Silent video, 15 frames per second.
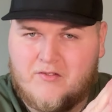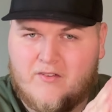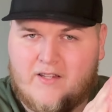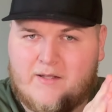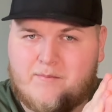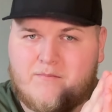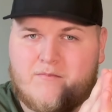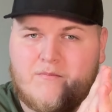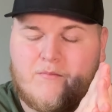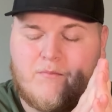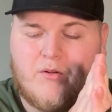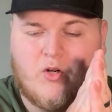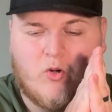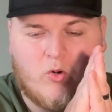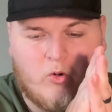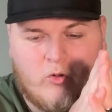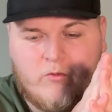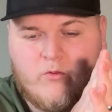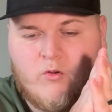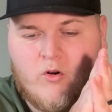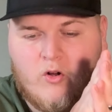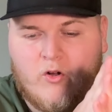to them, but
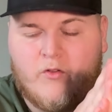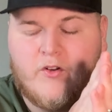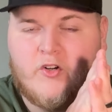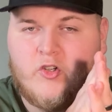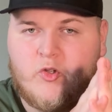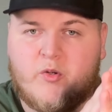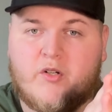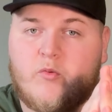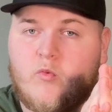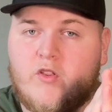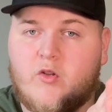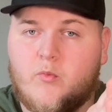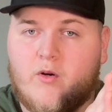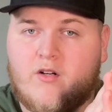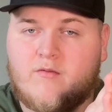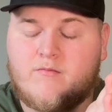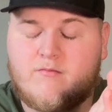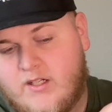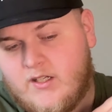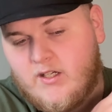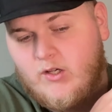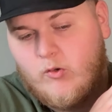overall they're doing really well.
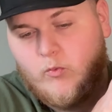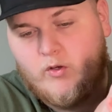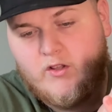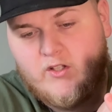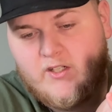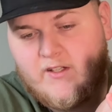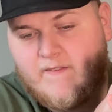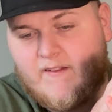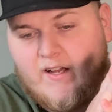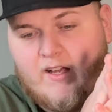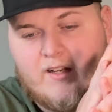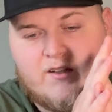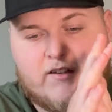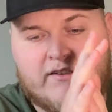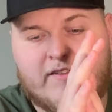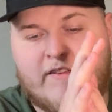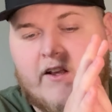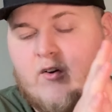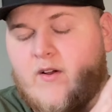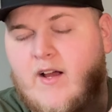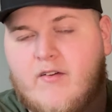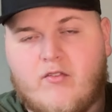We look at that, and they
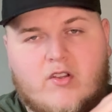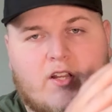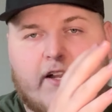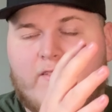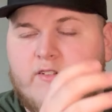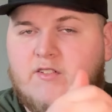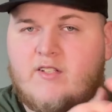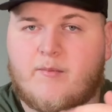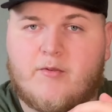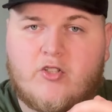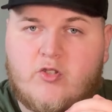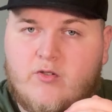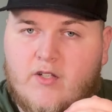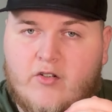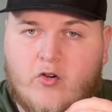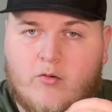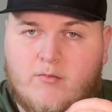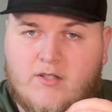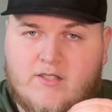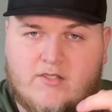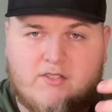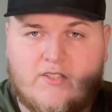don't have a lot of the same issues I
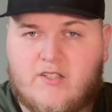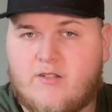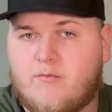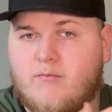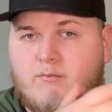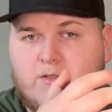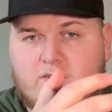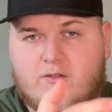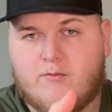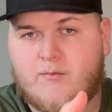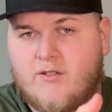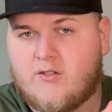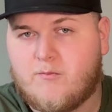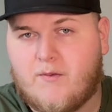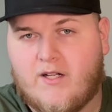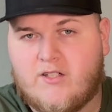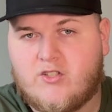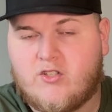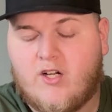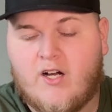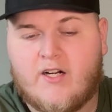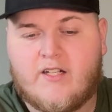normally see, mixed
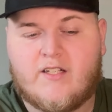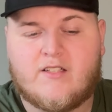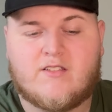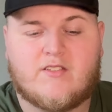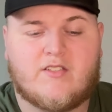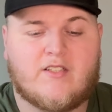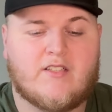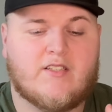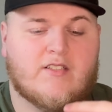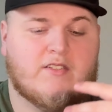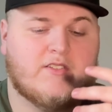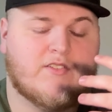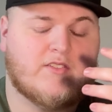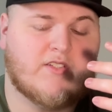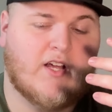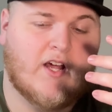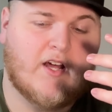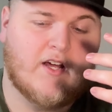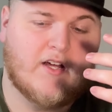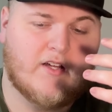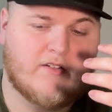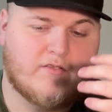matched audiences,
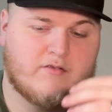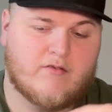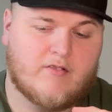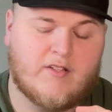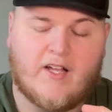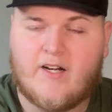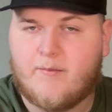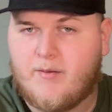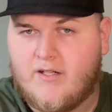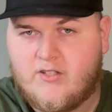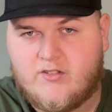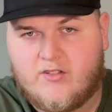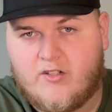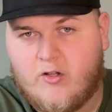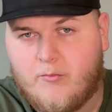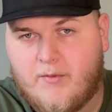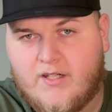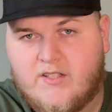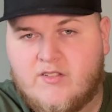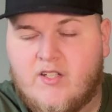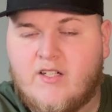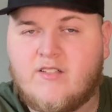landing pages that don't
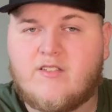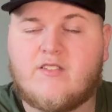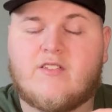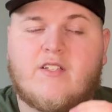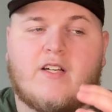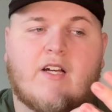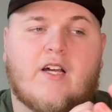make sense.